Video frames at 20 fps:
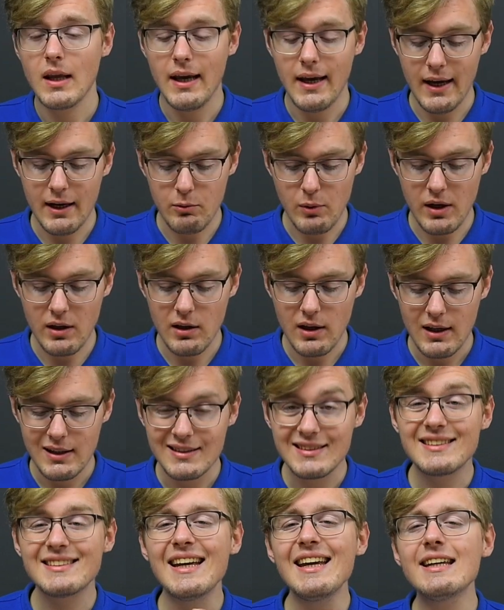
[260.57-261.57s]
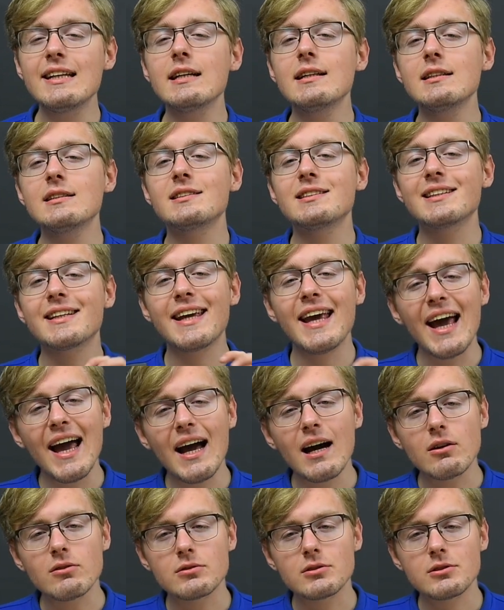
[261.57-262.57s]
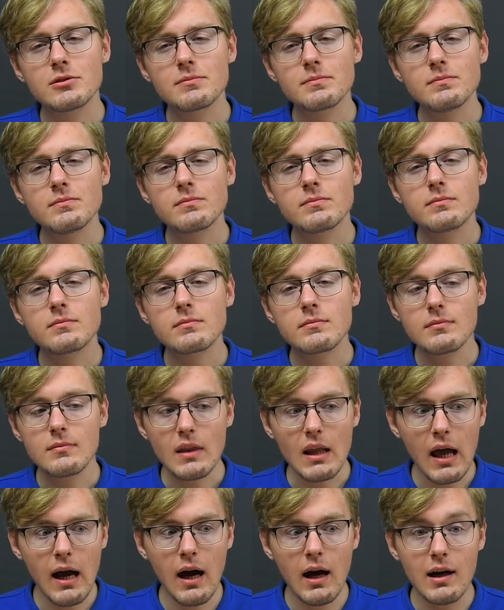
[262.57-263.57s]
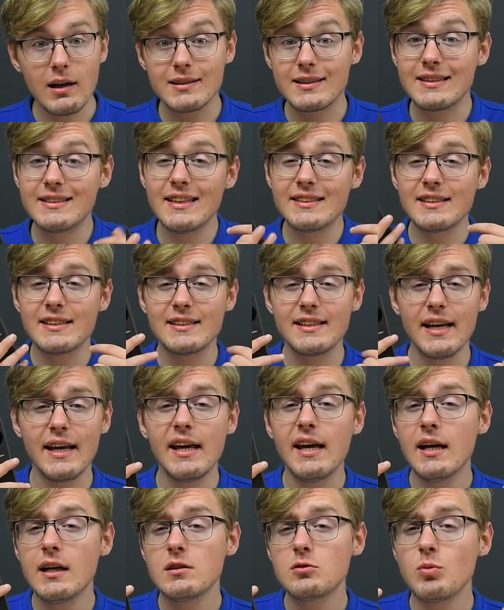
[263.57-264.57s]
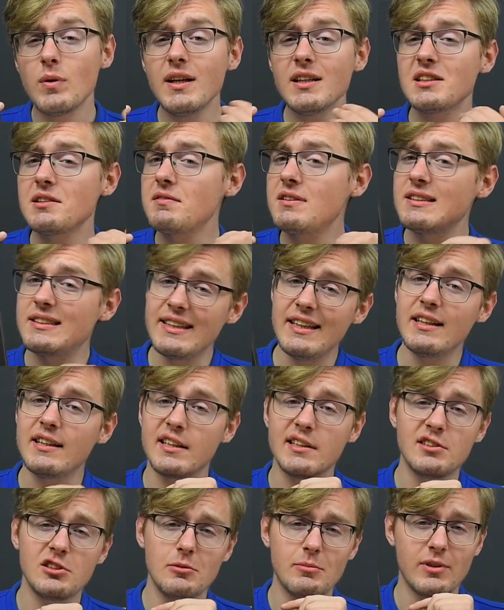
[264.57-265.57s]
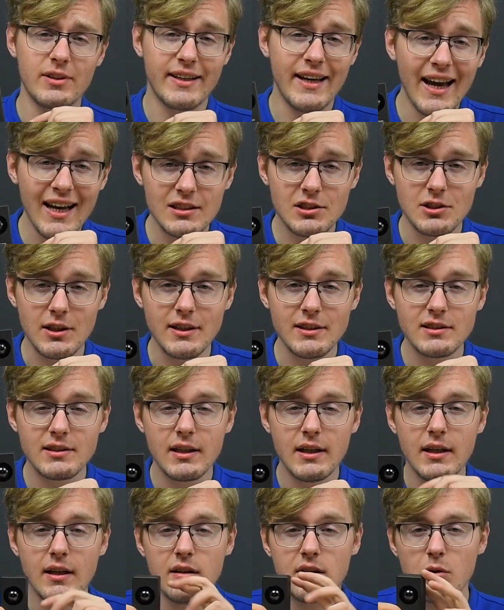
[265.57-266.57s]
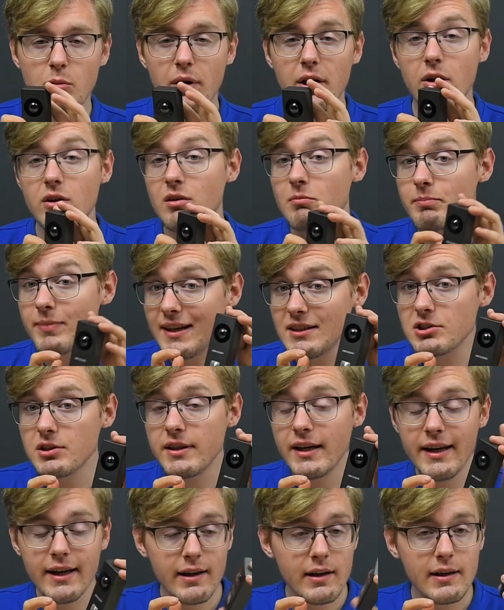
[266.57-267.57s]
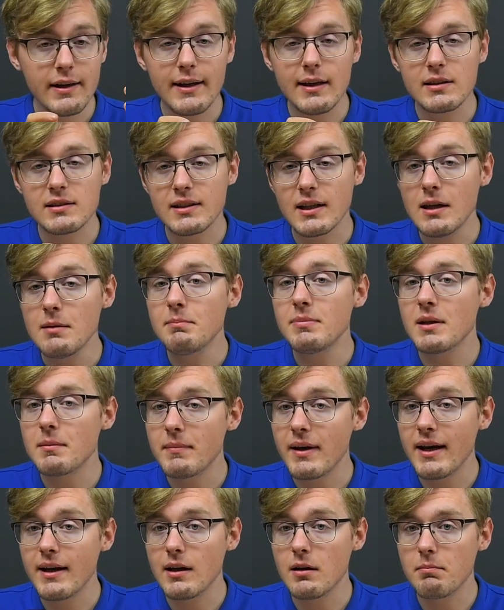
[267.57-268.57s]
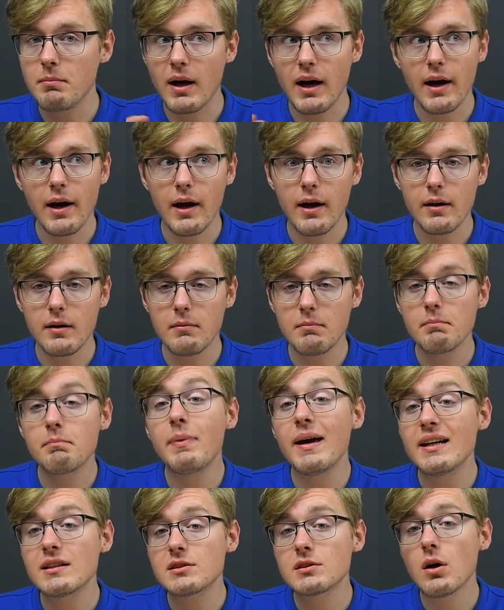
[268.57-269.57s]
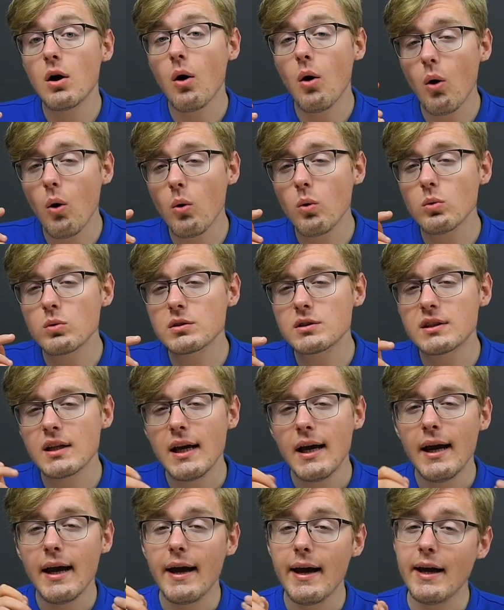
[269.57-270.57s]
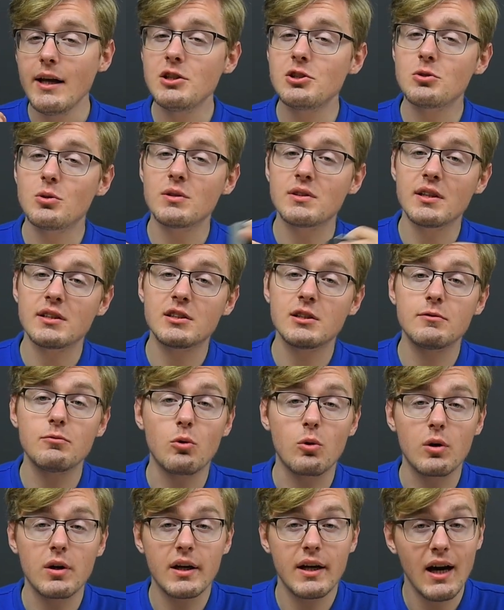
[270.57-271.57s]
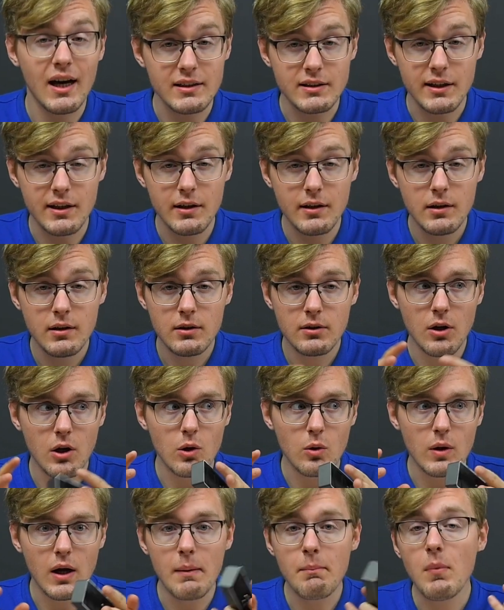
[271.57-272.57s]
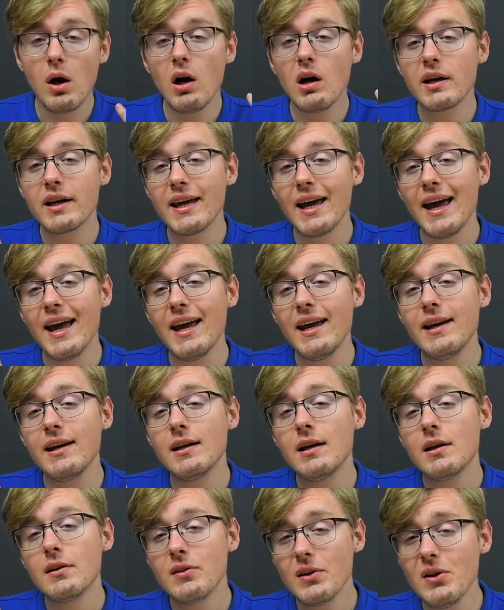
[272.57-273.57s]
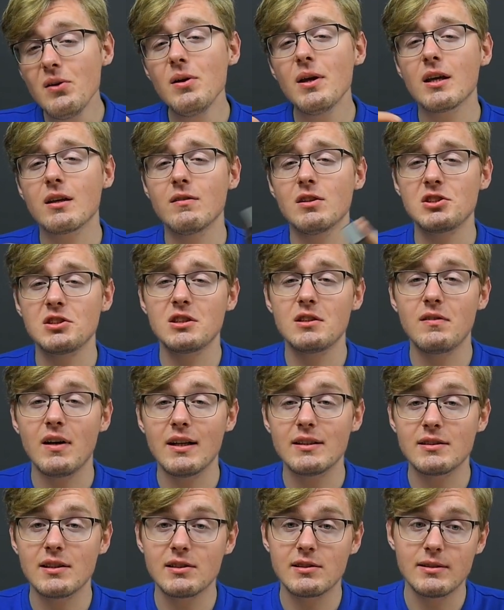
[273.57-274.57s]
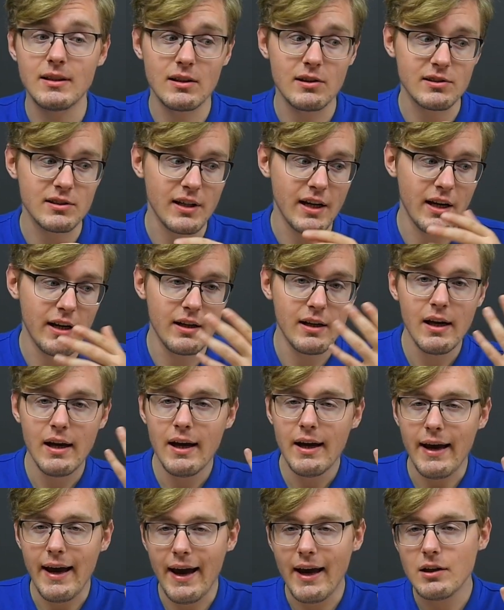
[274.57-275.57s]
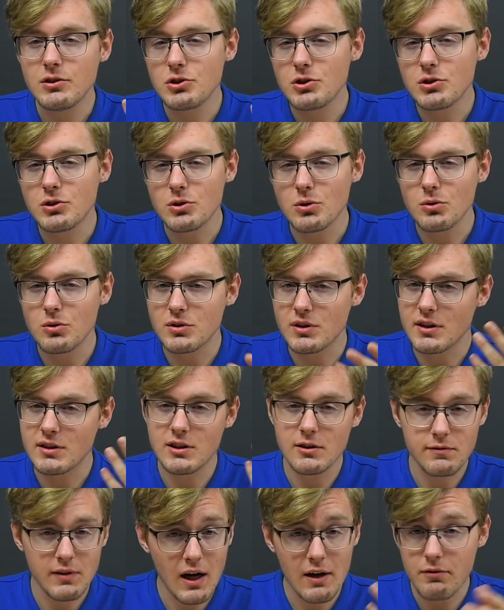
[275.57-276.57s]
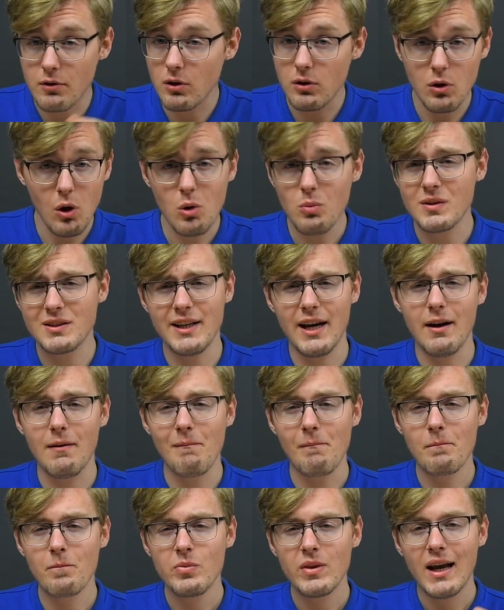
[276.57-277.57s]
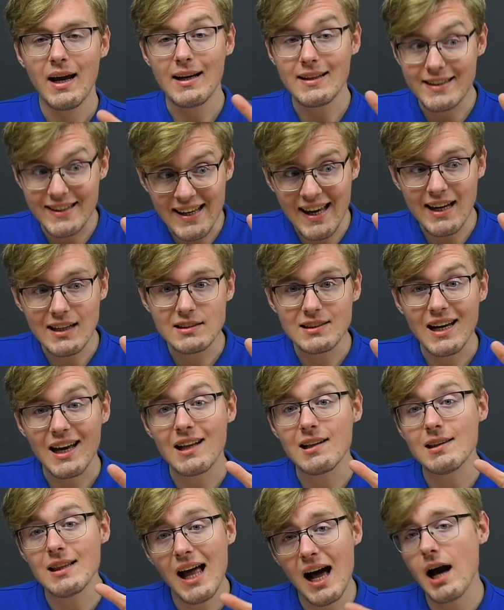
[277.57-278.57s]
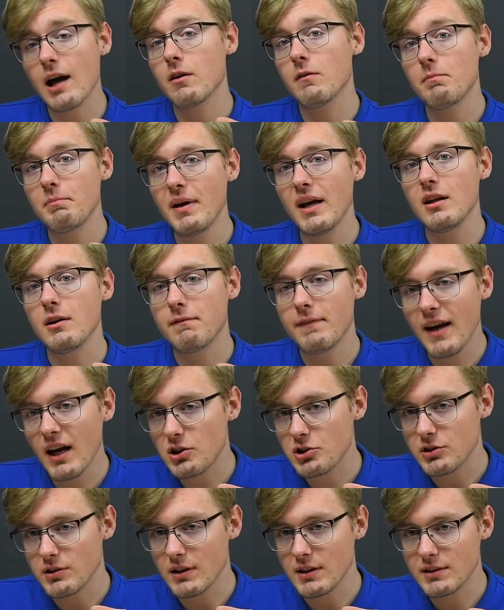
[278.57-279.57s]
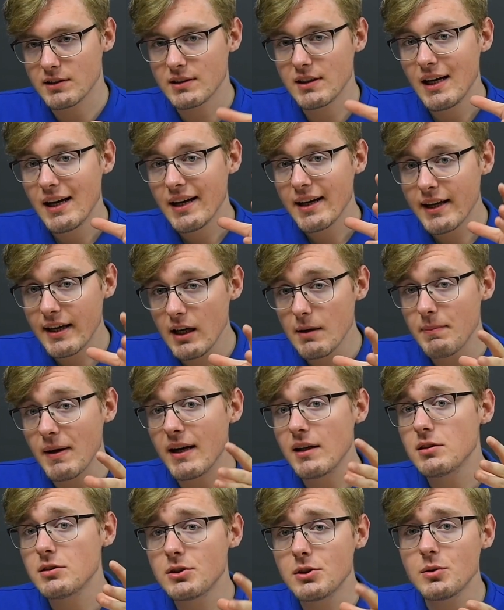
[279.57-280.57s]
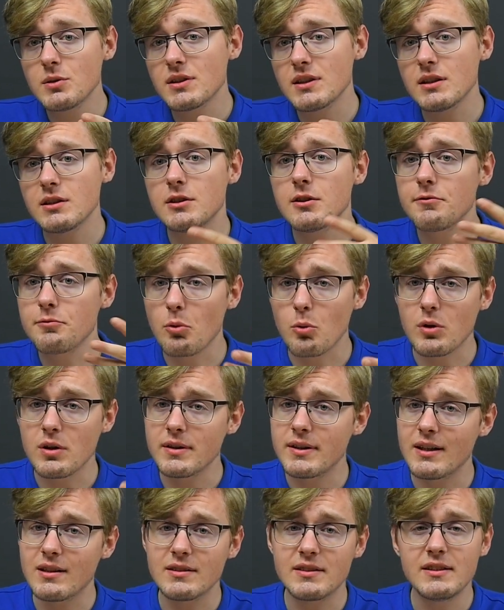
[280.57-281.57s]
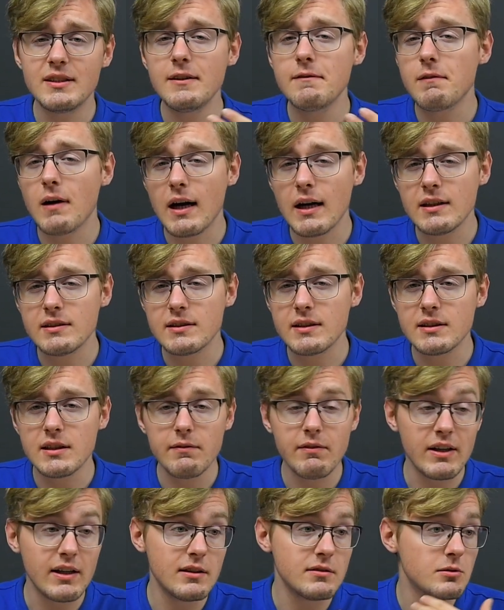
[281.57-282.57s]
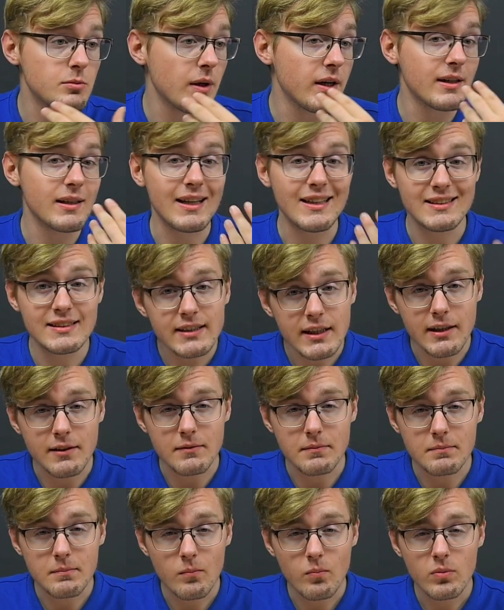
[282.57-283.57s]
And well, taking into account that this is a 2017 consumer gadget, the video compression here is implemented by a bit old H.264 codec, though among a new Hikvision devices there's a H.265 all over them, and yet a lot of manufacturers keep a 264 in their devices even in 2019.